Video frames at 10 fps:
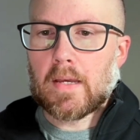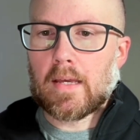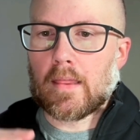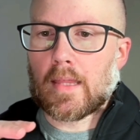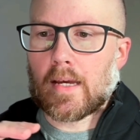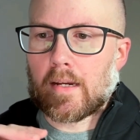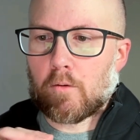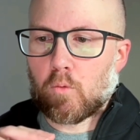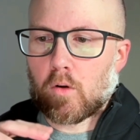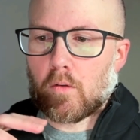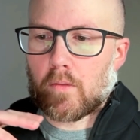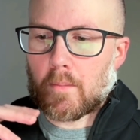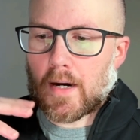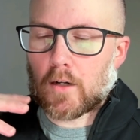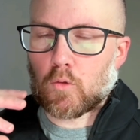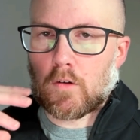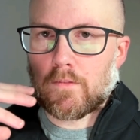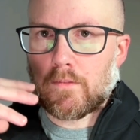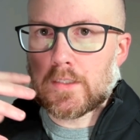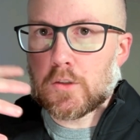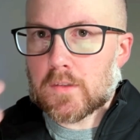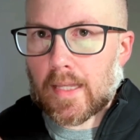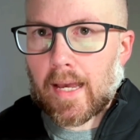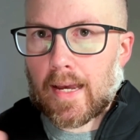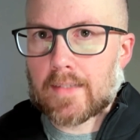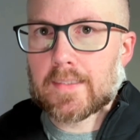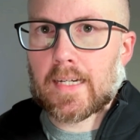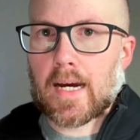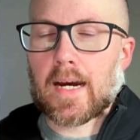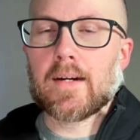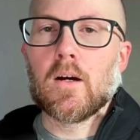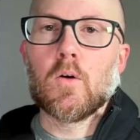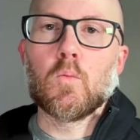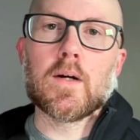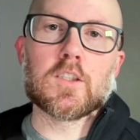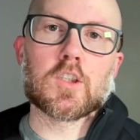and then it will the model will use that as a guide when